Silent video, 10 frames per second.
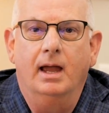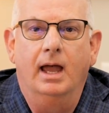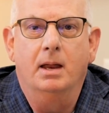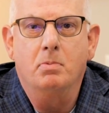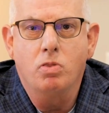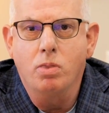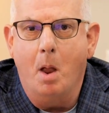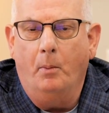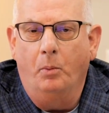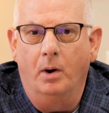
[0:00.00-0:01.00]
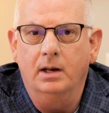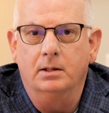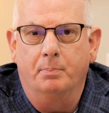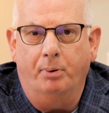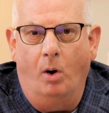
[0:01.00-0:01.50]
And one
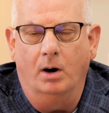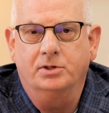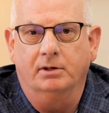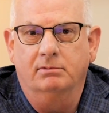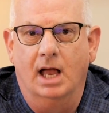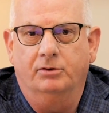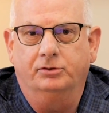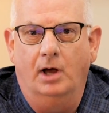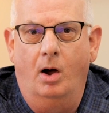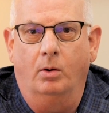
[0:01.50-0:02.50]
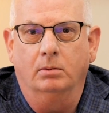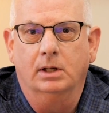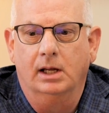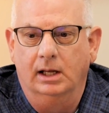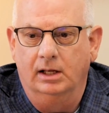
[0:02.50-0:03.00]
of the parts of that
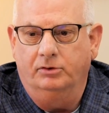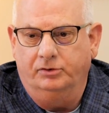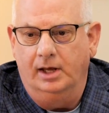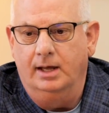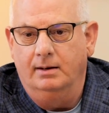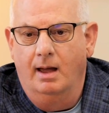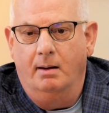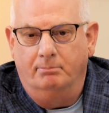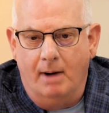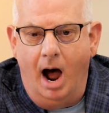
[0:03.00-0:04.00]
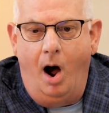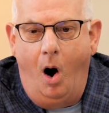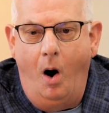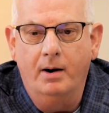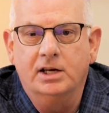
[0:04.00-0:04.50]
song, it said, "My
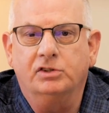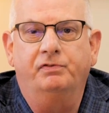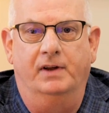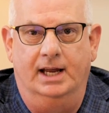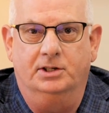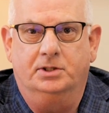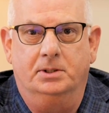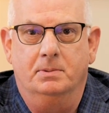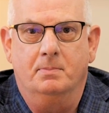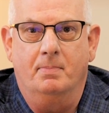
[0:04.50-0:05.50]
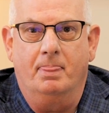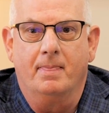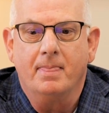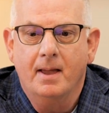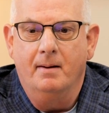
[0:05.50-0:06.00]
heart is fixed,
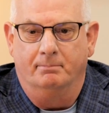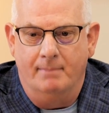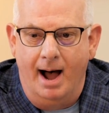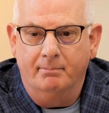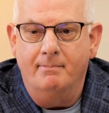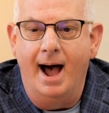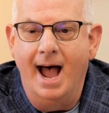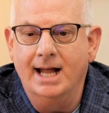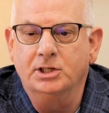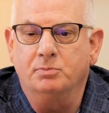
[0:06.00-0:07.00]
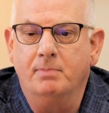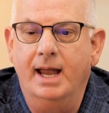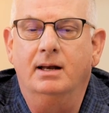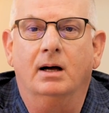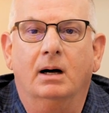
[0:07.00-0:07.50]
my mind's
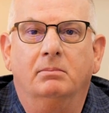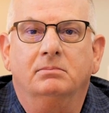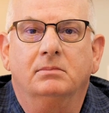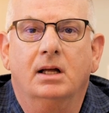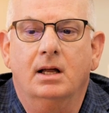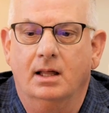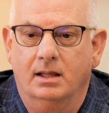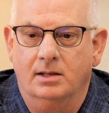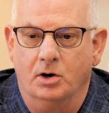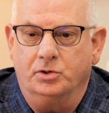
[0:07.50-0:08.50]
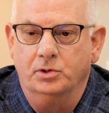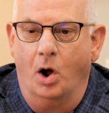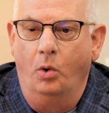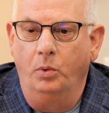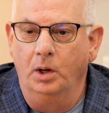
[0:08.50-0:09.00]
made up, there's
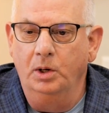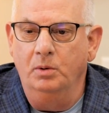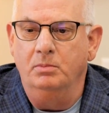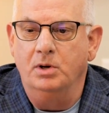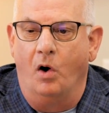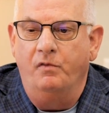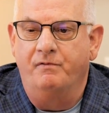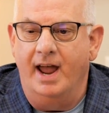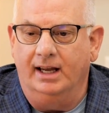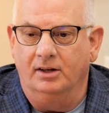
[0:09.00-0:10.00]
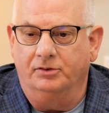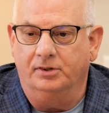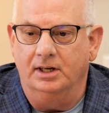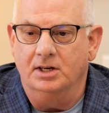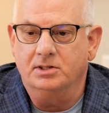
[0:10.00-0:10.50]
no room, no
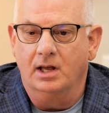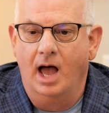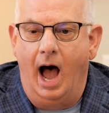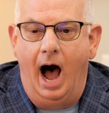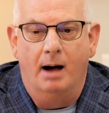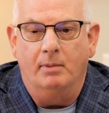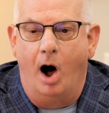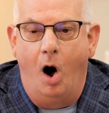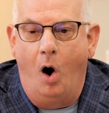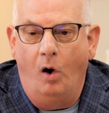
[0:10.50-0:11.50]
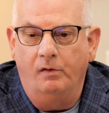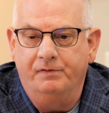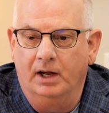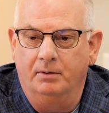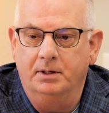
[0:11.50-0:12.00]
vacancies, I'm all
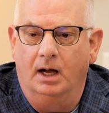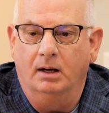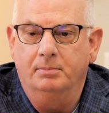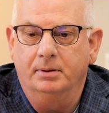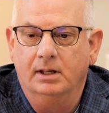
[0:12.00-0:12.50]
filled up.